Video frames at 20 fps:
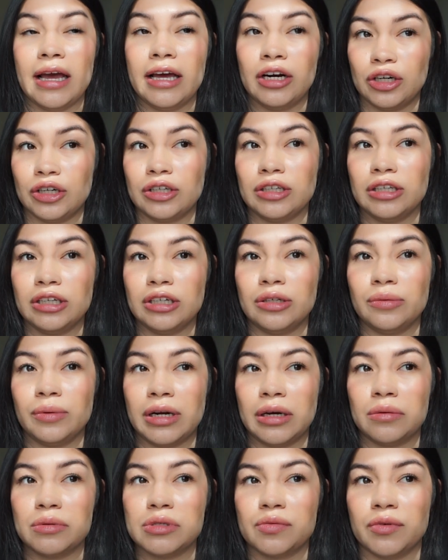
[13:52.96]
And earlier when
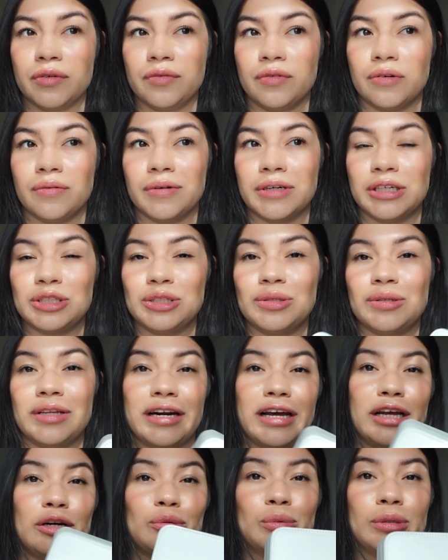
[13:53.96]
I was referring to that
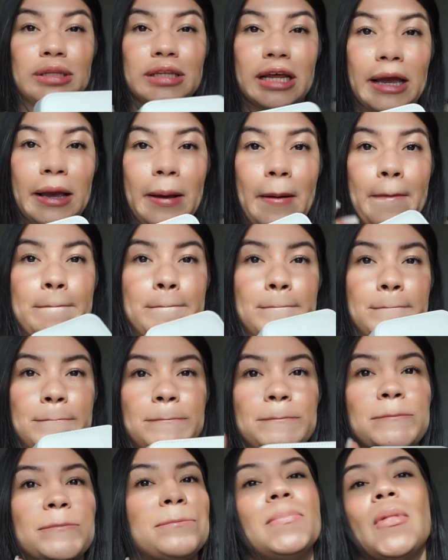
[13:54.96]
I don't like
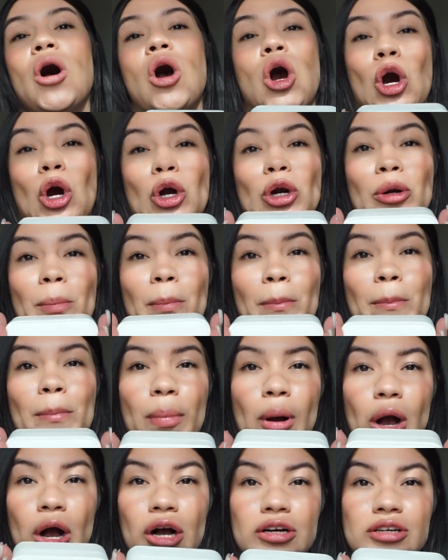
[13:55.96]
hard
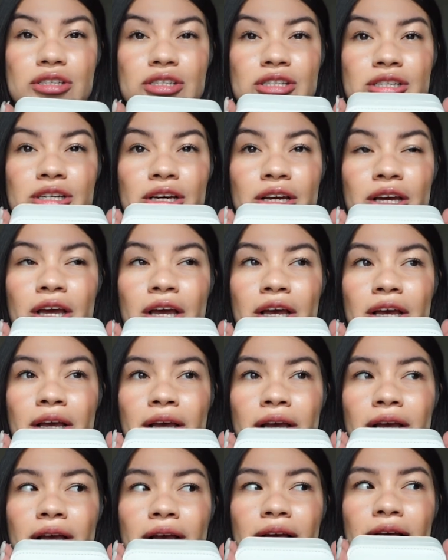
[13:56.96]
boxed
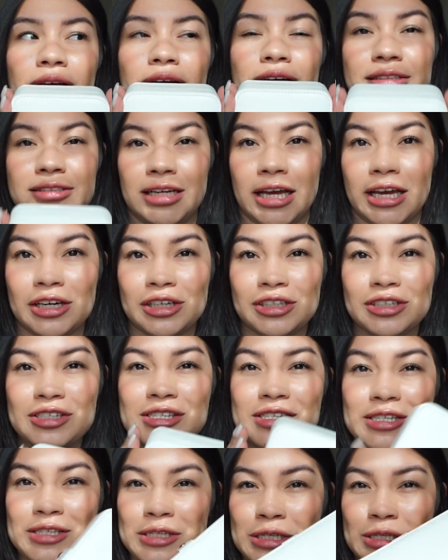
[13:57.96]

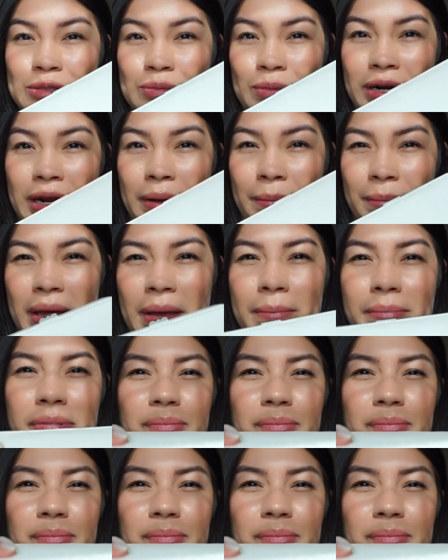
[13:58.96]
containers, this is what I meant.